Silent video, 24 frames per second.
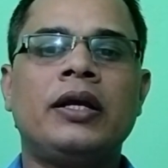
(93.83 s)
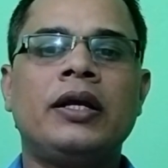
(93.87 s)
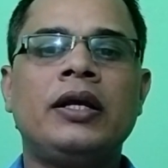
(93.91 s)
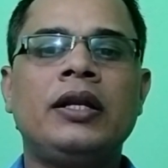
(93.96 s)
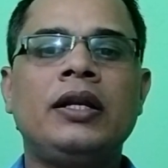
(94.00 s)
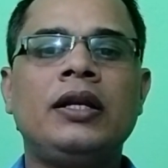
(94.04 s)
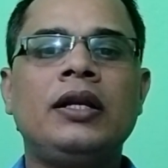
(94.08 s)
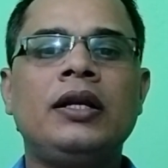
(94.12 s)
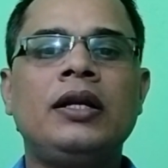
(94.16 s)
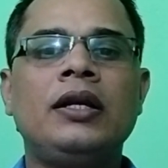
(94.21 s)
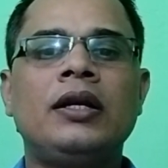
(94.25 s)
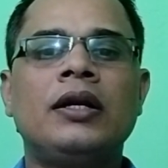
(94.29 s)

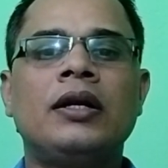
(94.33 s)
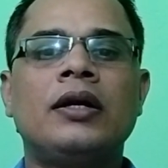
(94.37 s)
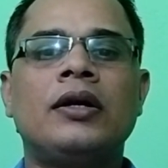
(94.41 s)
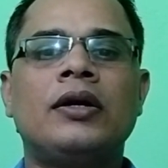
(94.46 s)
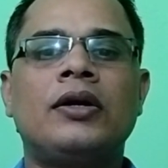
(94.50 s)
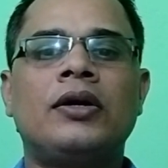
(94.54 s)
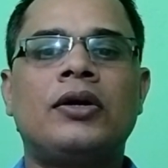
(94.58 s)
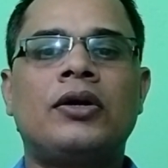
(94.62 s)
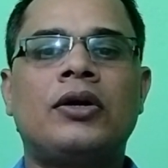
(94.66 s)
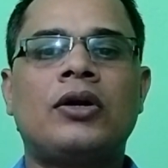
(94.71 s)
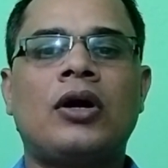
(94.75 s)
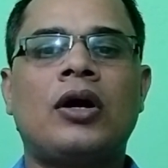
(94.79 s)
in
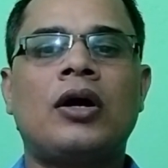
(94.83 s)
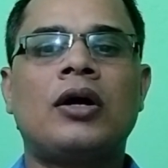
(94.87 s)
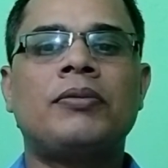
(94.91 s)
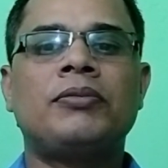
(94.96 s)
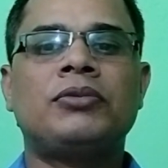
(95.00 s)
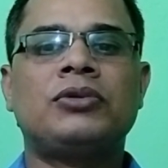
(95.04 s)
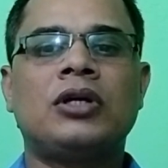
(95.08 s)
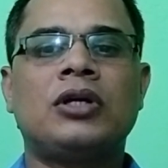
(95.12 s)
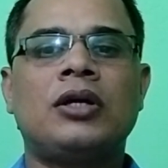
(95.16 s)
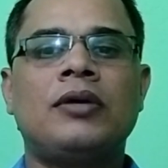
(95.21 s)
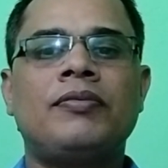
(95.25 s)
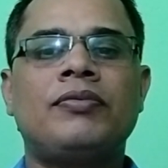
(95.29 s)

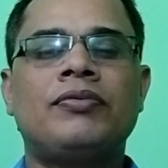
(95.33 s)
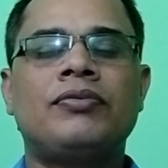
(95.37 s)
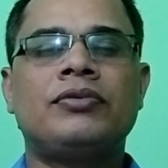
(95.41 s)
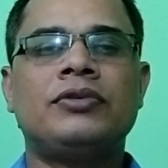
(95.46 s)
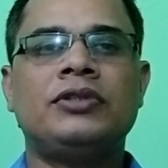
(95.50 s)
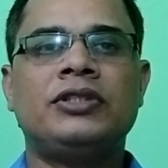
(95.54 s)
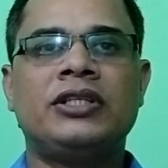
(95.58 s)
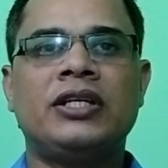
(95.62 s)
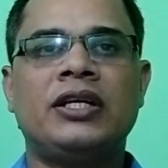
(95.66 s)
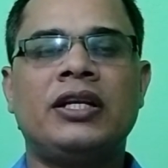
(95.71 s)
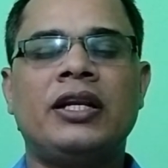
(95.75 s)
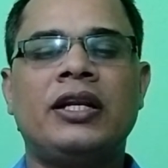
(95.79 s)
terms of
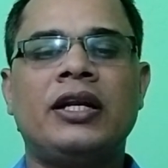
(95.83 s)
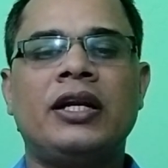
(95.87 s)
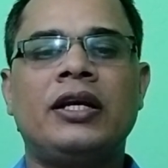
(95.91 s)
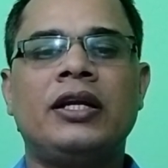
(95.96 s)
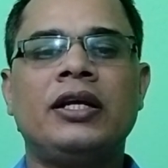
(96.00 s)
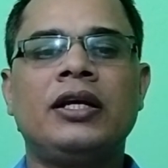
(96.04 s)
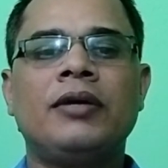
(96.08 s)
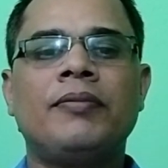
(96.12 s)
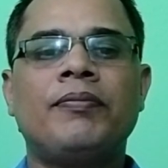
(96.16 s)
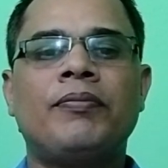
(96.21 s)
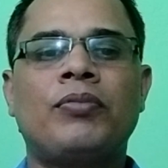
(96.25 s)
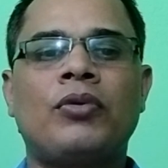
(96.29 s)

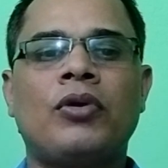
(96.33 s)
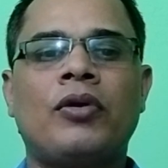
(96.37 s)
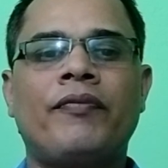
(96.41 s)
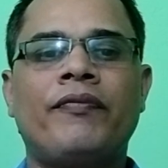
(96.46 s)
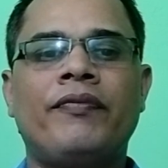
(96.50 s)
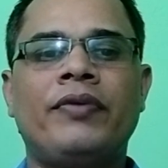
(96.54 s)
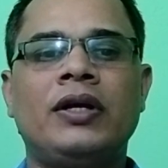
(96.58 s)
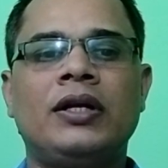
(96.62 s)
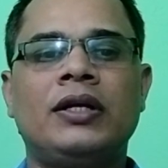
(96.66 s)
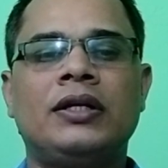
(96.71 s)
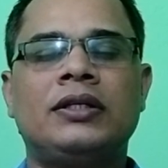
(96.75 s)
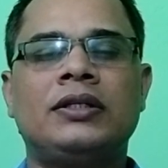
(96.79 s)
generating
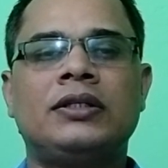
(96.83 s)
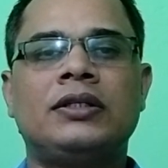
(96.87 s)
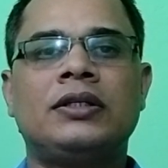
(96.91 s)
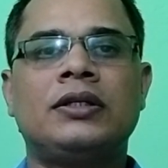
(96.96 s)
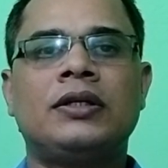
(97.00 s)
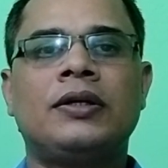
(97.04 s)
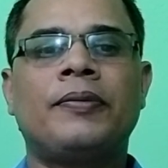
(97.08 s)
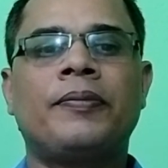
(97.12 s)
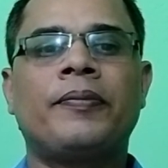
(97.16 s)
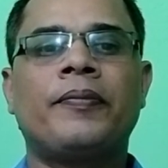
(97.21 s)
profits.